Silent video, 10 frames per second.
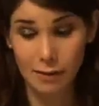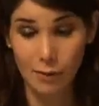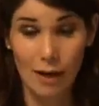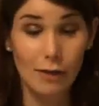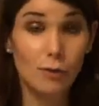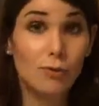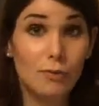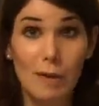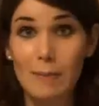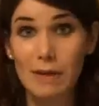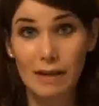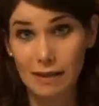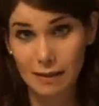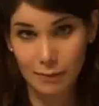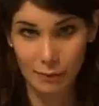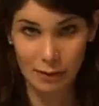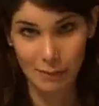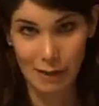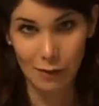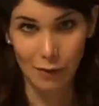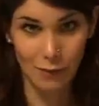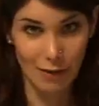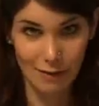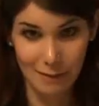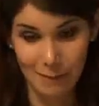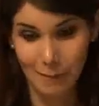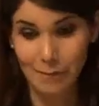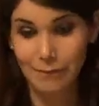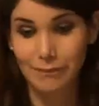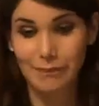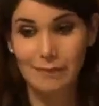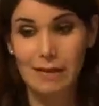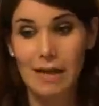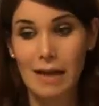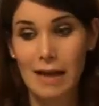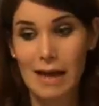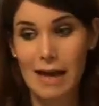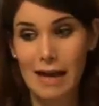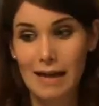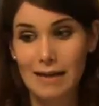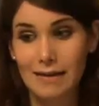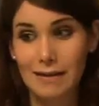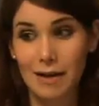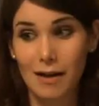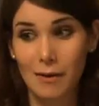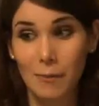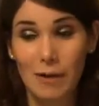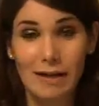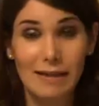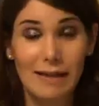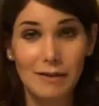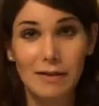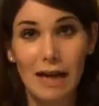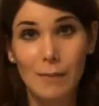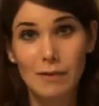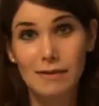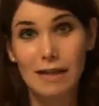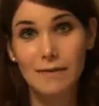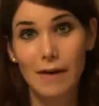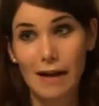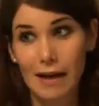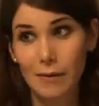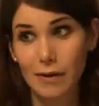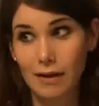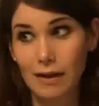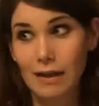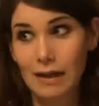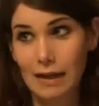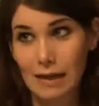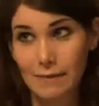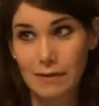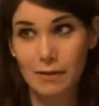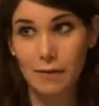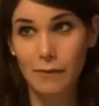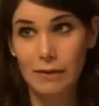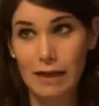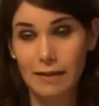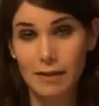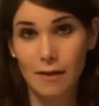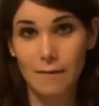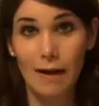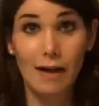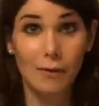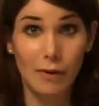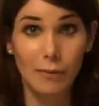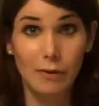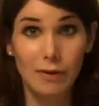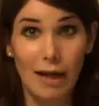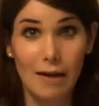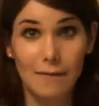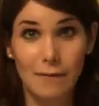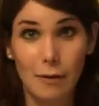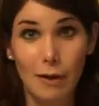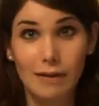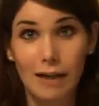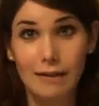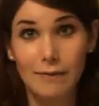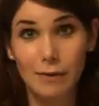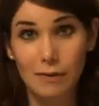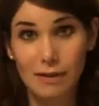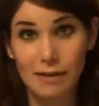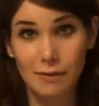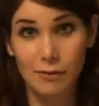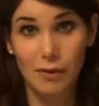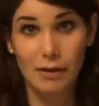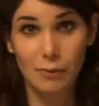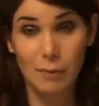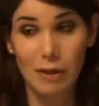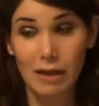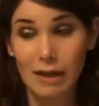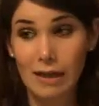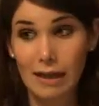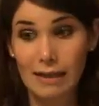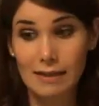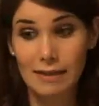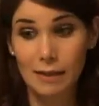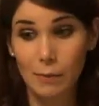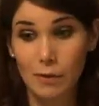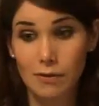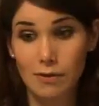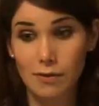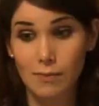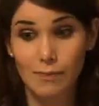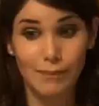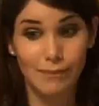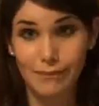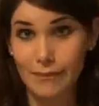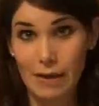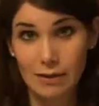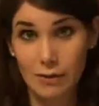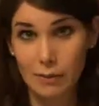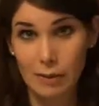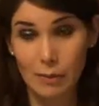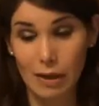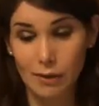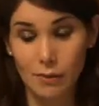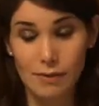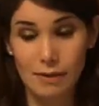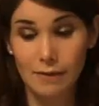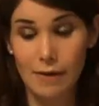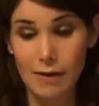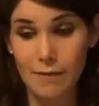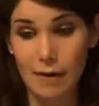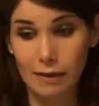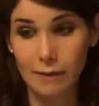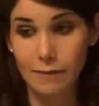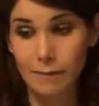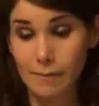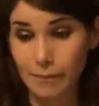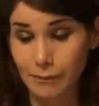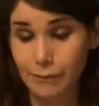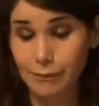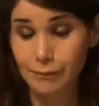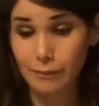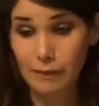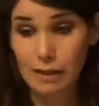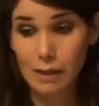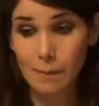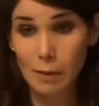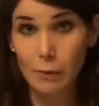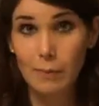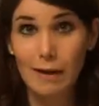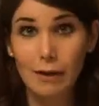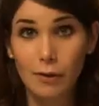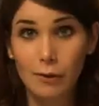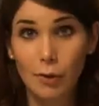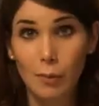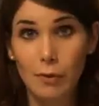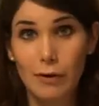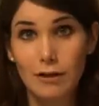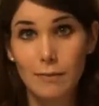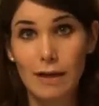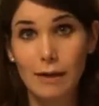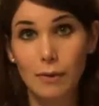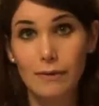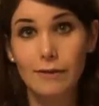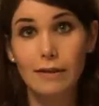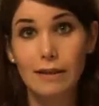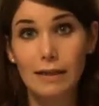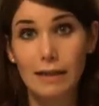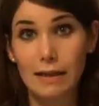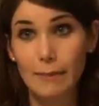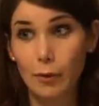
You know, I use my penis with my girlfriend. And what I did at the time was take Viagra. And I've discovered that Viagra, when you have erectile difficulties as a trans woman, it still works extremely well. You know, it's still very effective. But with my current hormone regimen, I don't even need it anymore.